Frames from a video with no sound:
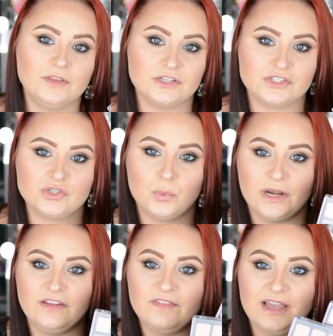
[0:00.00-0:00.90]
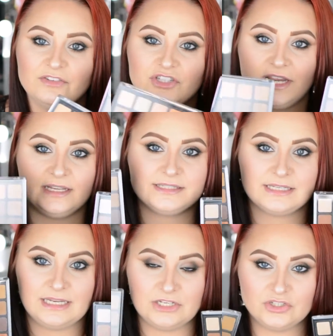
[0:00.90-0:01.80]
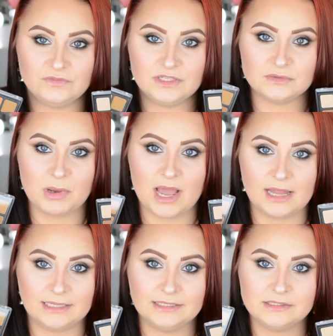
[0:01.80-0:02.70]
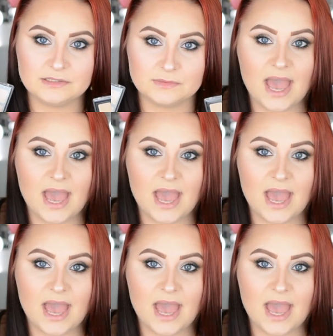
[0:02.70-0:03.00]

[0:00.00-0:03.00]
There's 25 shades in each of these palettes.